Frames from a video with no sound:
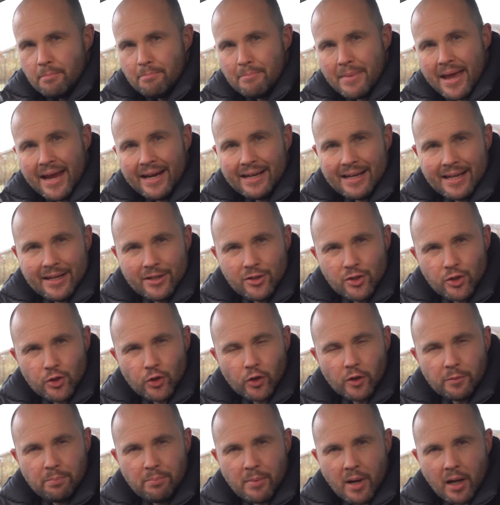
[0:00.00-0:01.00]
Mainland
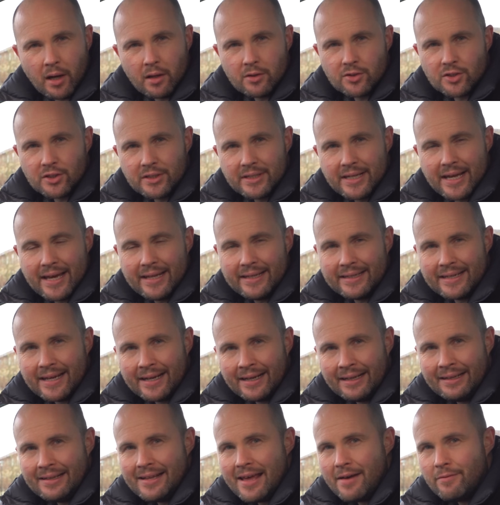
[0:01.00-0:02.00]
Europe models are getting
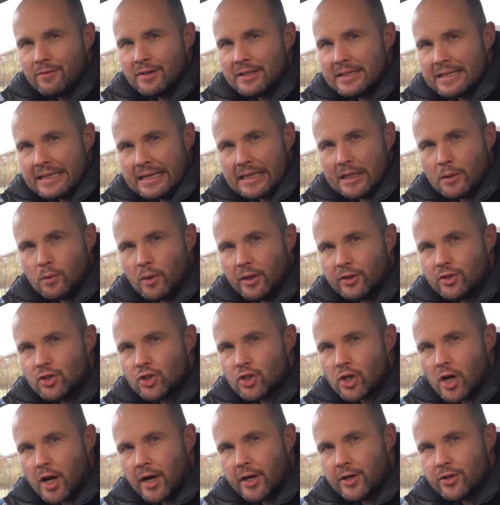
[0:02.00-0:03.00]
an 11 kilowatt
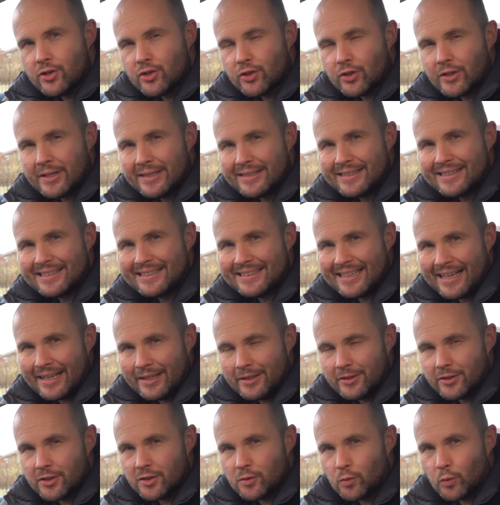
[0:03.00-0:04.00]
charger as
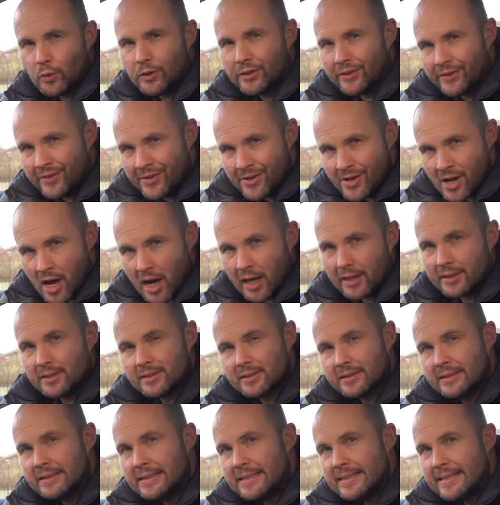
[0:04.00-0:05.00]
standard. We're
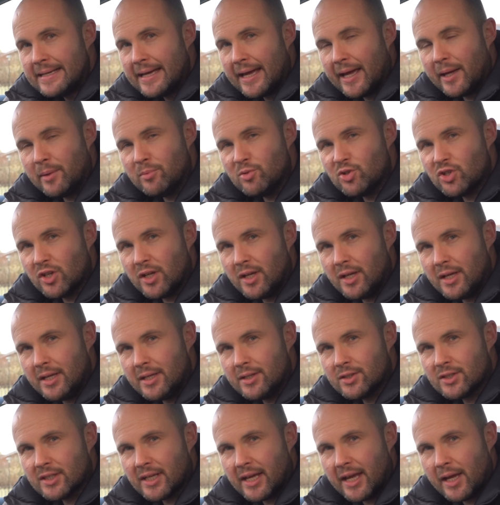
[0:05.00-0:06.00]
not.
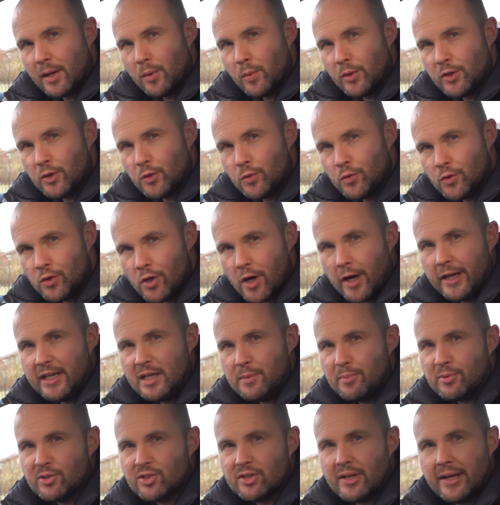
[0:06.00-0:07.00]
MG say we do
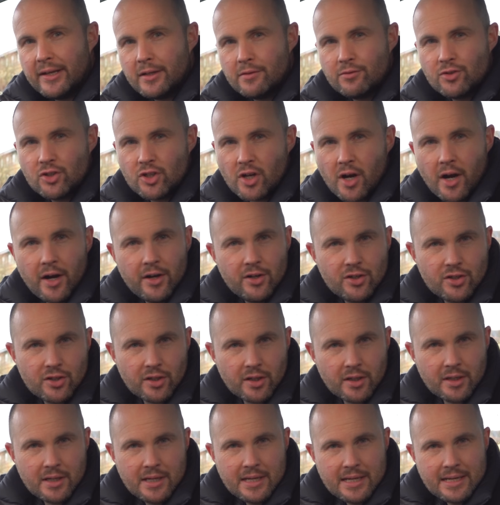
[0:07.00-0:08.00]
90% of
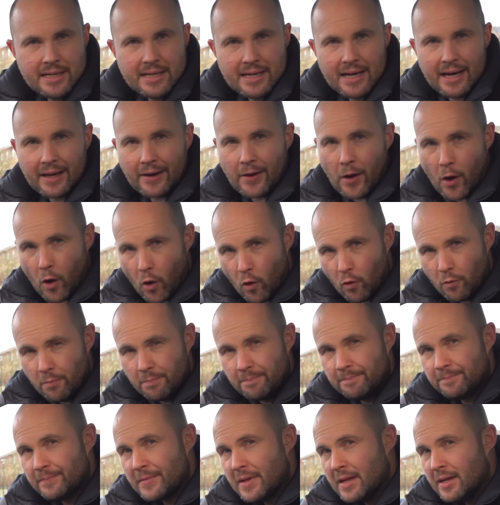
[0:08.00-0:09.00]
charging at
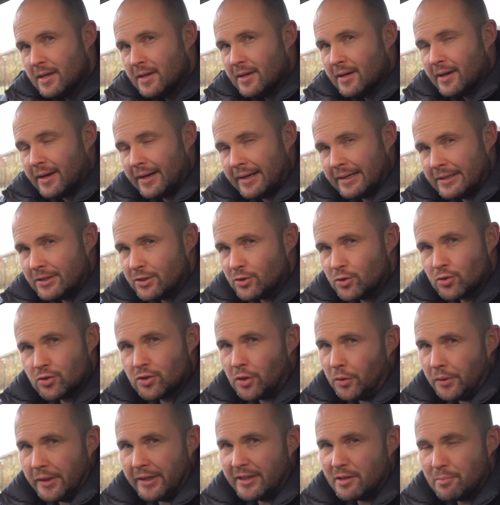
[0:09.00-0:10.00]
home, and you just
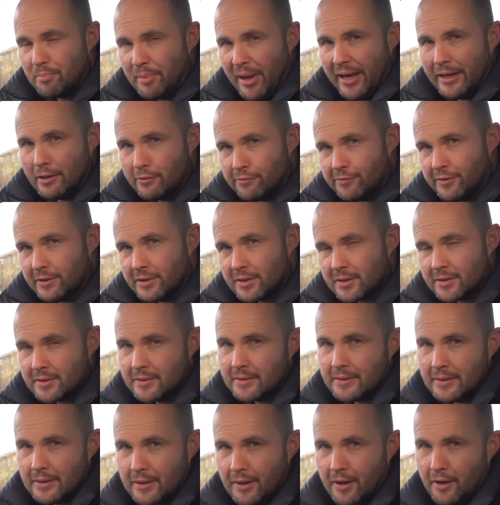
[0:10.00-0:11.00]
don't get the benefit
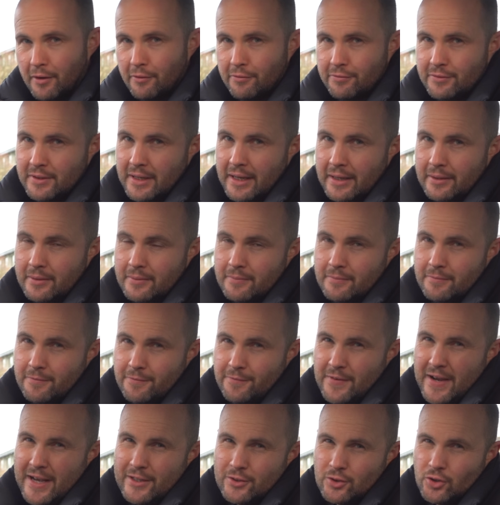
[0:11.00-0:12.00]
of that
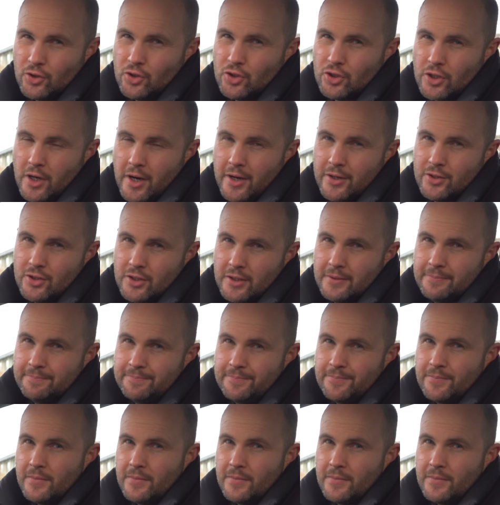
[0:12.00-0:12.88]
faster charging